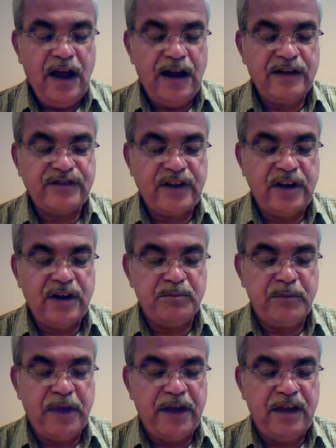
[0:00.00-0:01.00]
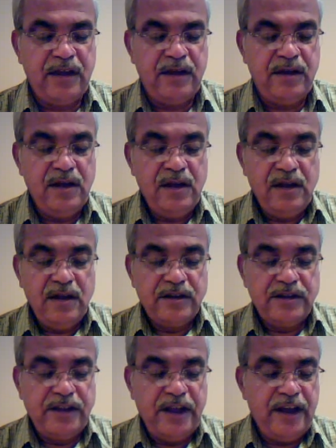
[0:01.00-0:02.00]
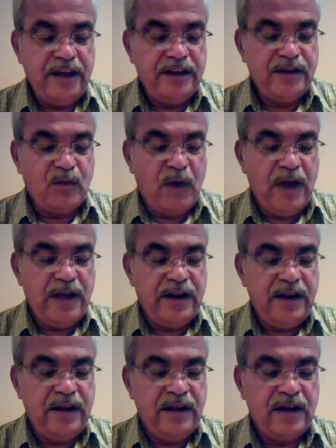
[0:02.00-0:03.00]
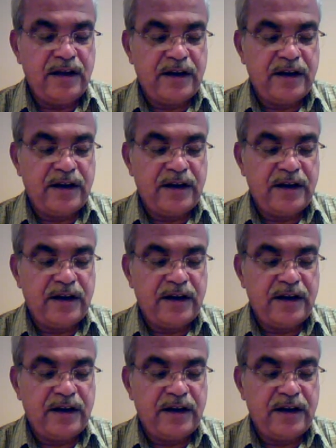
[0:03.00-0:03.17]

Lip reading: and shall, making the inquiry,